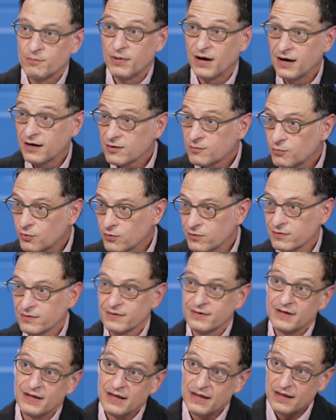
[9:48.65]
Park board,
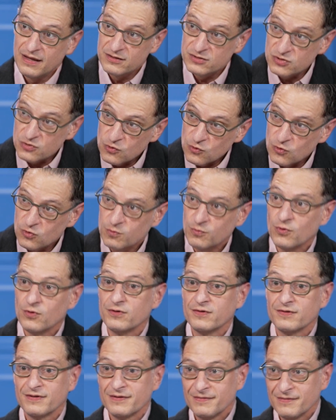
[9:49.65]
school
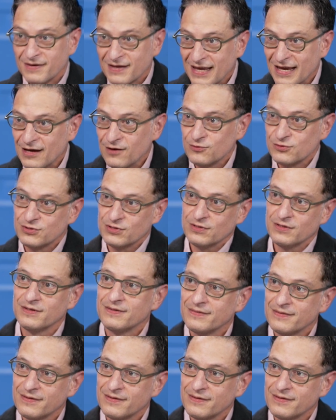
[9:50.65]
board, council.